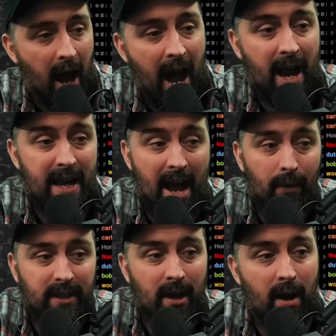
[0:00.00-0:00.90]
And now
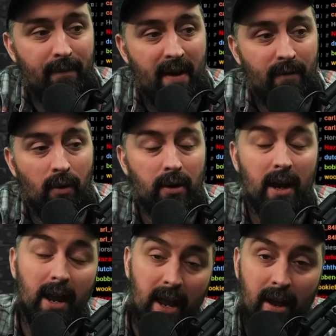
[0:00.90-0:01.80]
it's time for everyone,
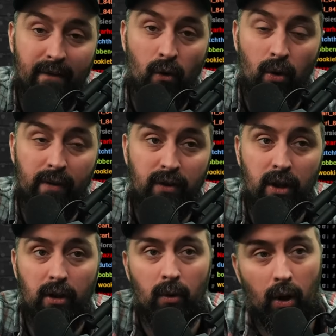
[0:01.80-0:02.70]
for all of
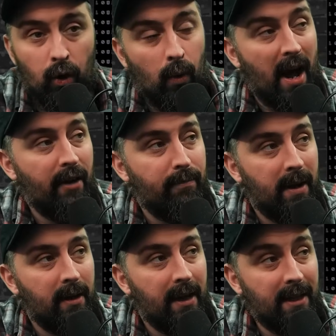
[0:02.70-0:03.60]
you who have
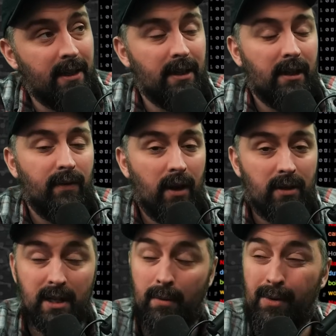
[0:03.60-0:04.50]
been listening to this video,
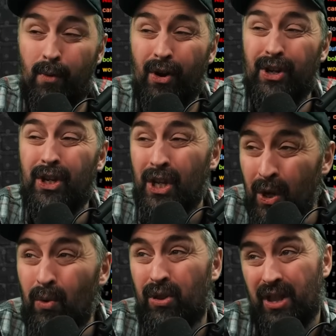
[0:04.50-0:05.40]
to tell me what
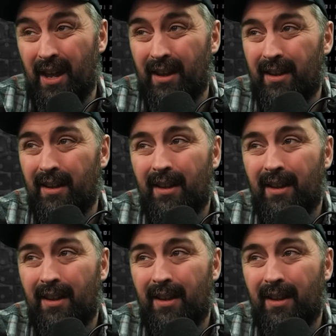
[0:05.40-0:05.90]
you think